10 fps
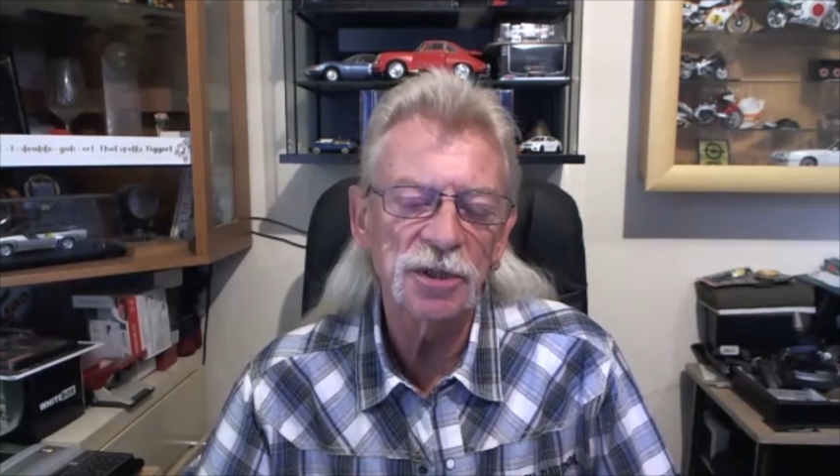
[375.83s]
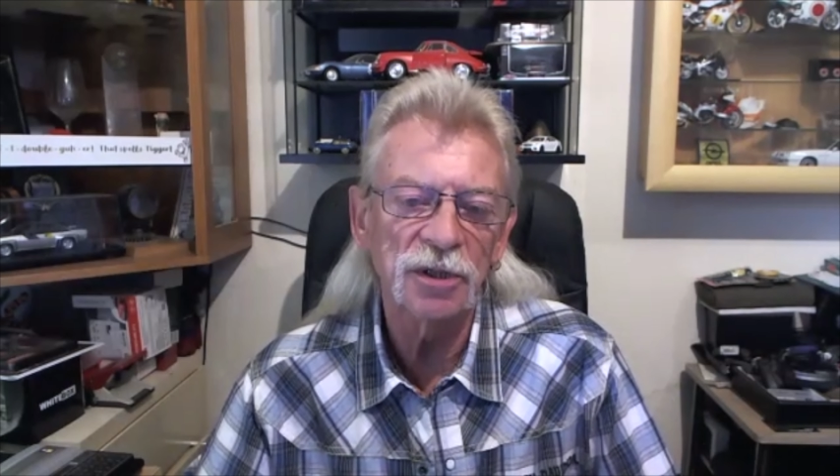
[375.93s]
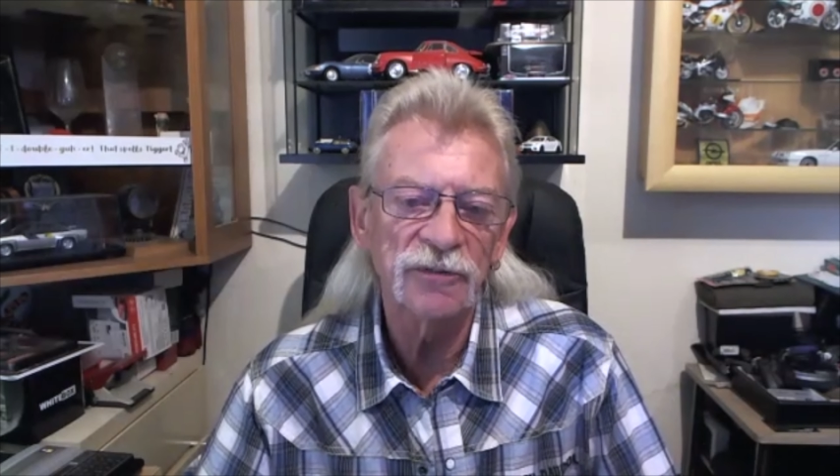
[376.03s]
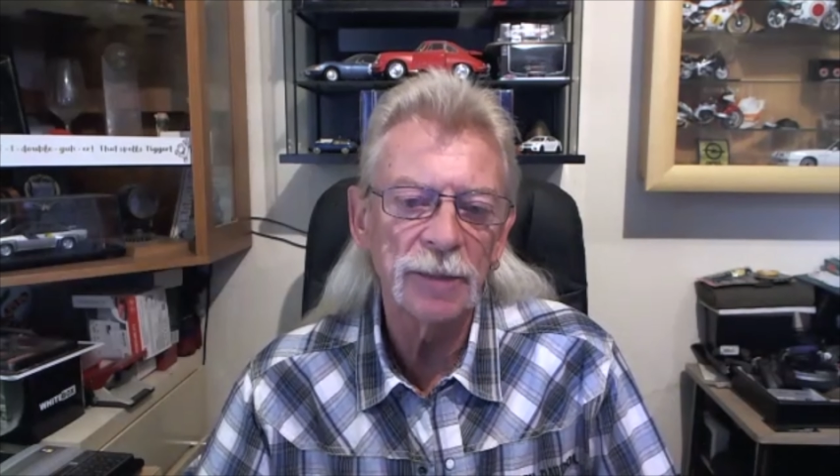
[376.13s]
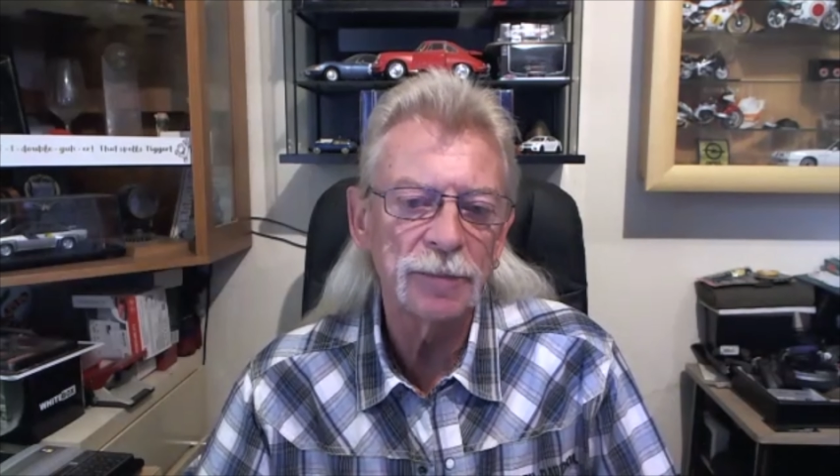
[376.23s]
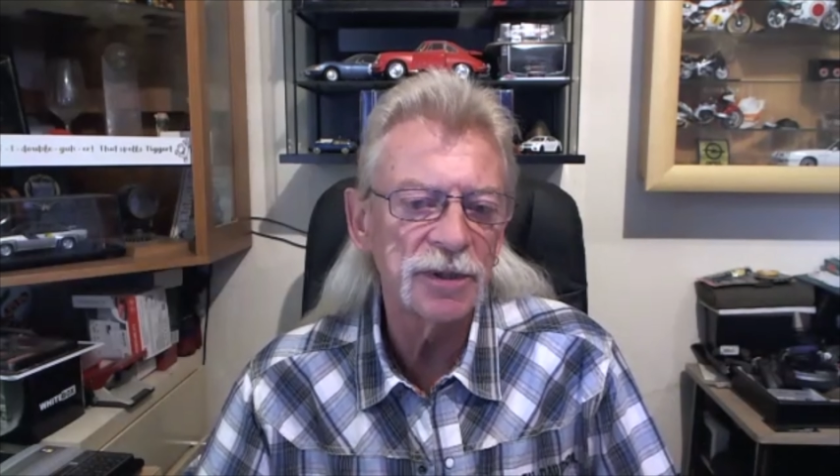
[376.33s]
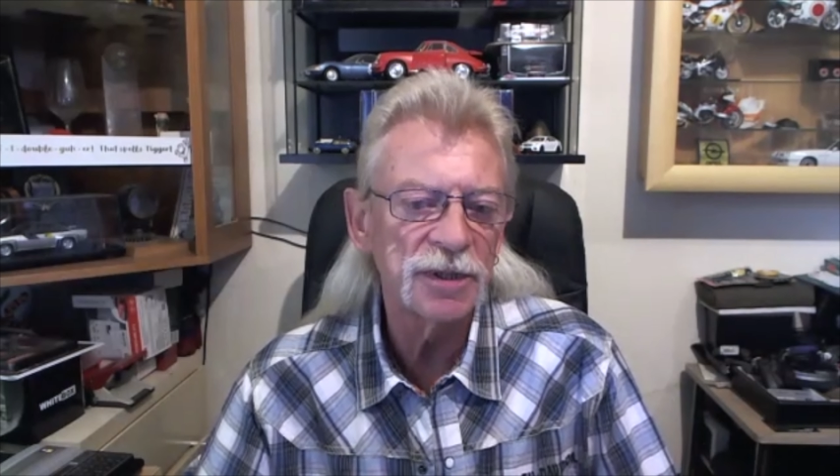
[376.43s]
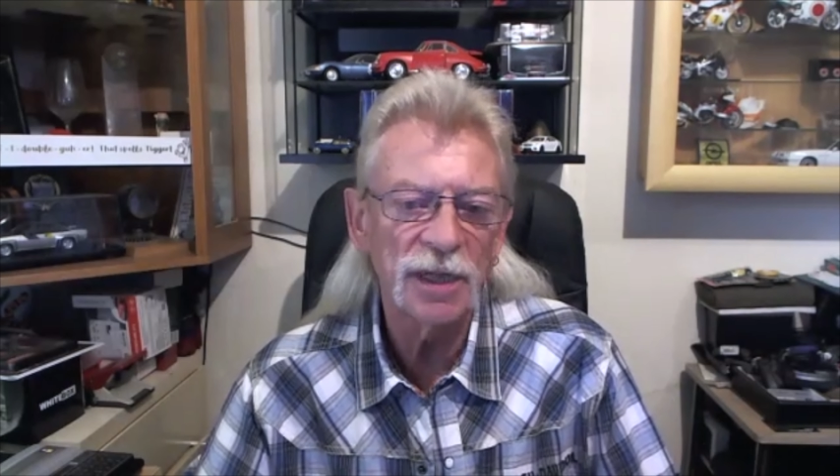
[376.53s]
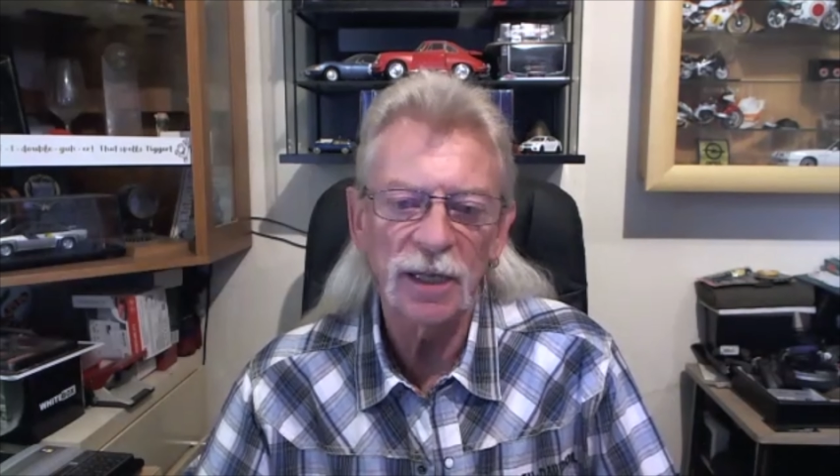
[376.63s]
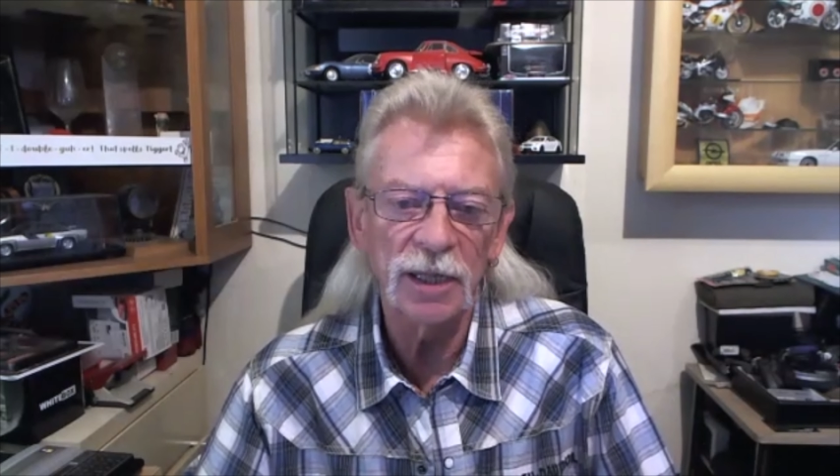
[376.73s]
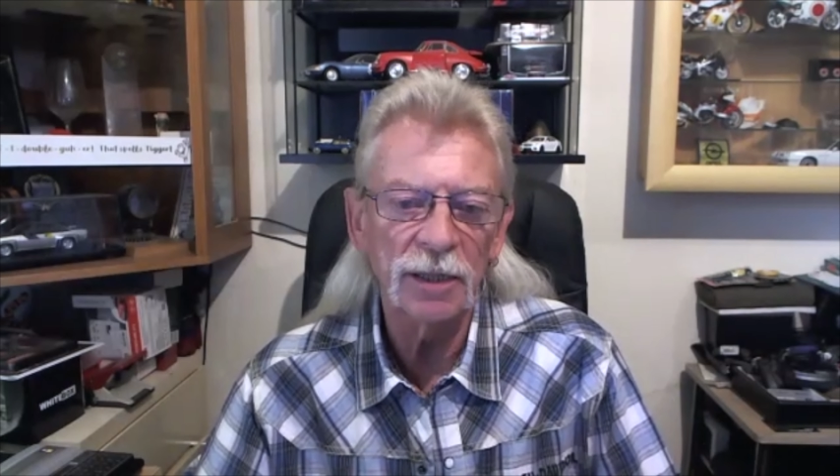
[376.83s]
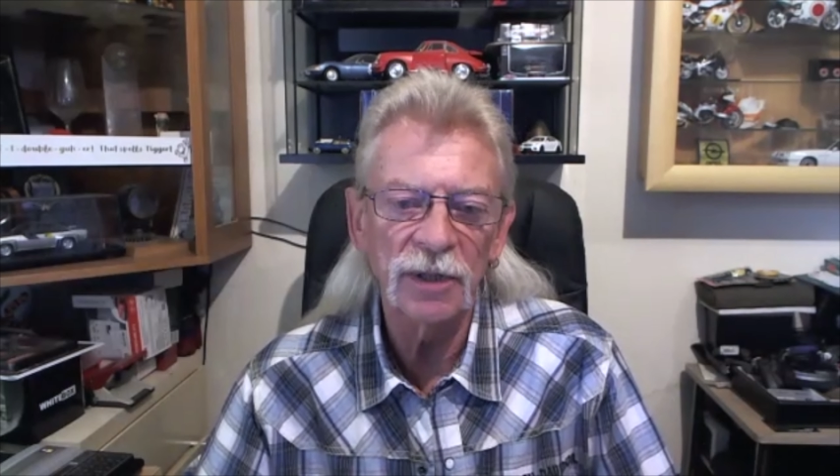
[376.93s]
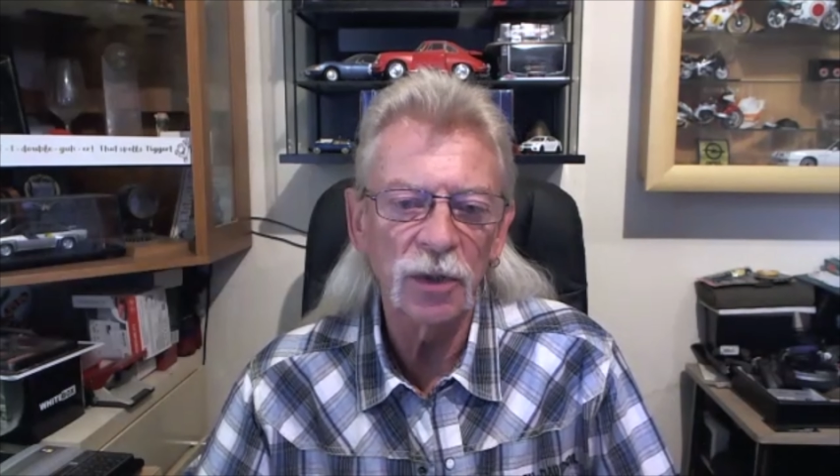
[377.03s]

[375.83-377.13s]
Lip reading: of a particular